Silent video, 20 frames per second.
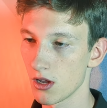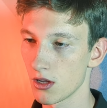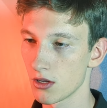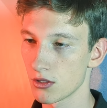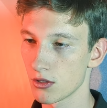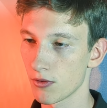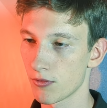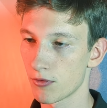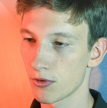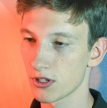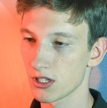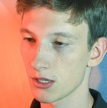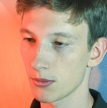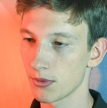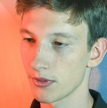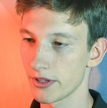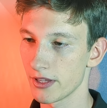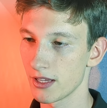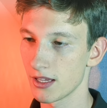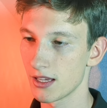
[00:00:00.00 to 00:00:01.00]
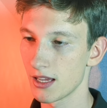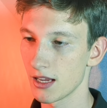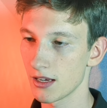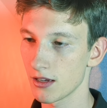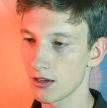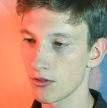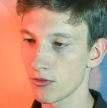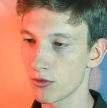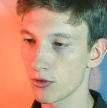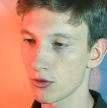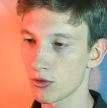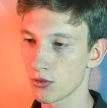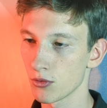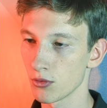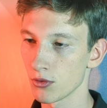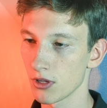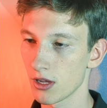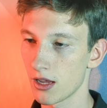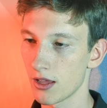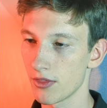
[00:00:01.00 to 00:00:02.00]
So for example, the get info
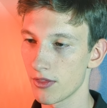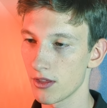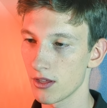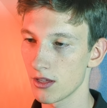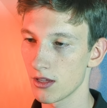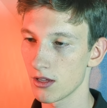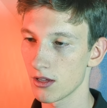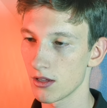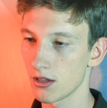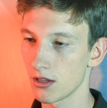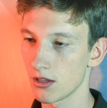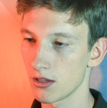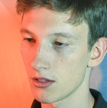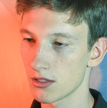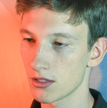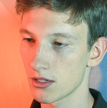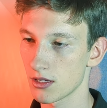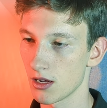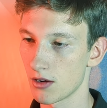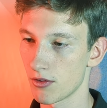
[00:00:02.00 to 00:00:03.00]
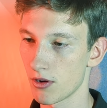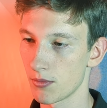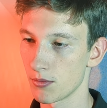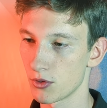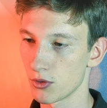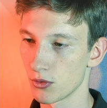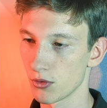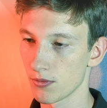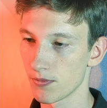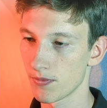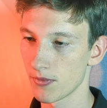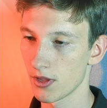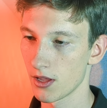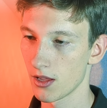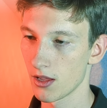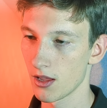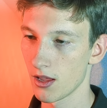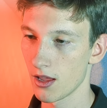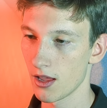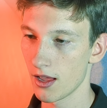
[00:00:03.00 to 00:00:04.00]
tool and the CRM tool.
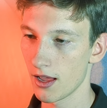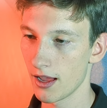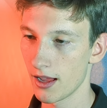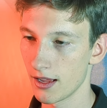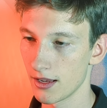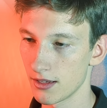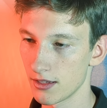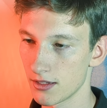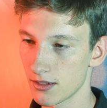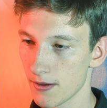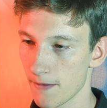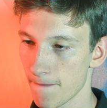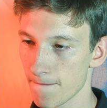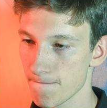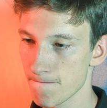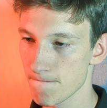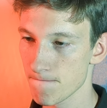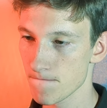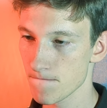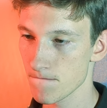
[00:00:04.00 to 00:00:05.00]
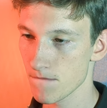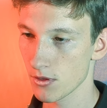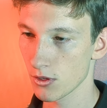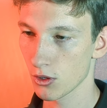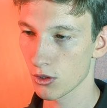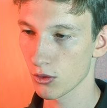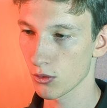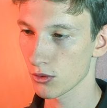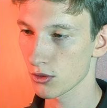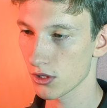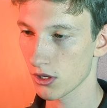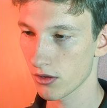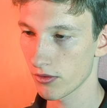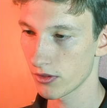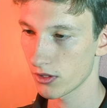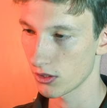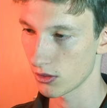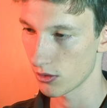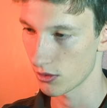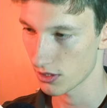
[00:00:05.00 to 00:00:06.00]
And you can also give
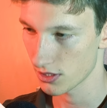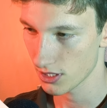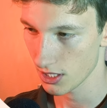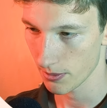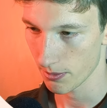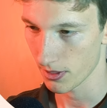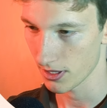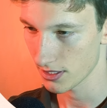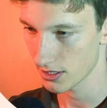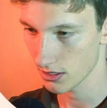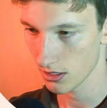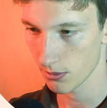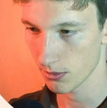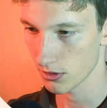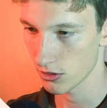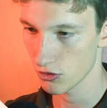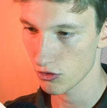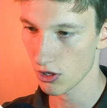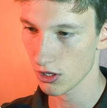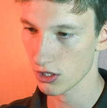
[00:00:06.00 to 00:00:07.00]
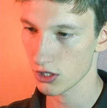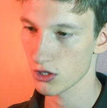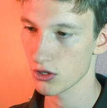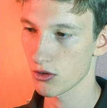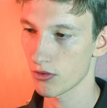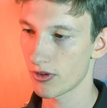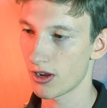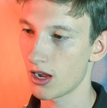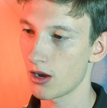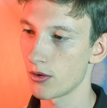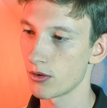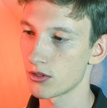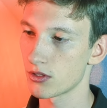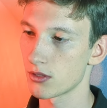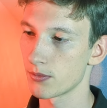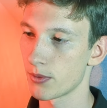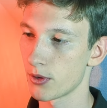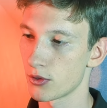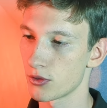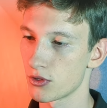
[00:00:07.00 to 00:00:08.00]
it, a step-by-step instruction of how it's
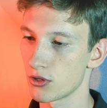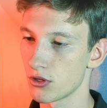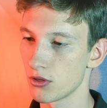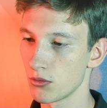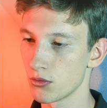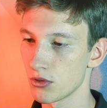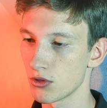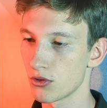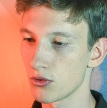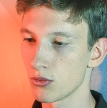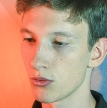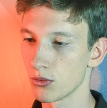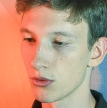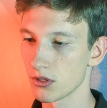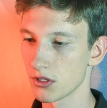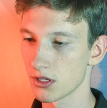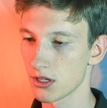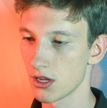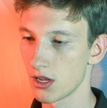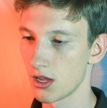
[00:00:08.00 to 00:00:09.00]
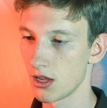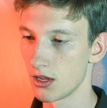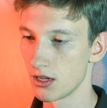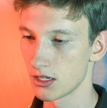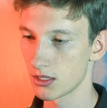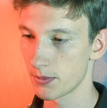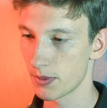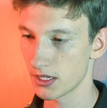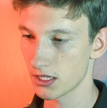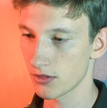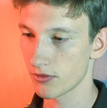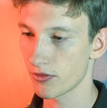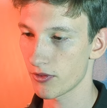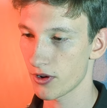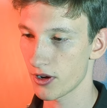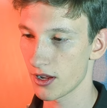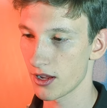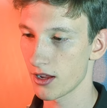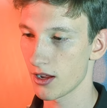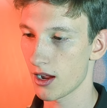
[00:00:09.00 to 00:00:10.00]
supposed to use the tools,
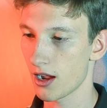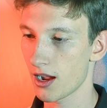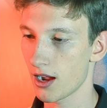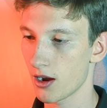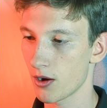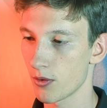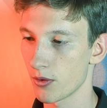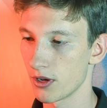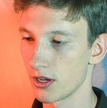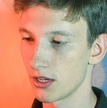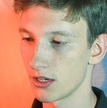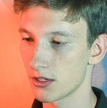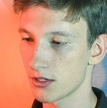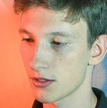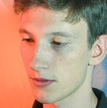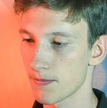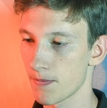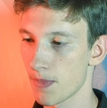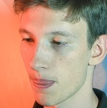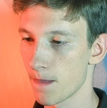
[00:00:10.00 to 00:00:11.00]
specify how it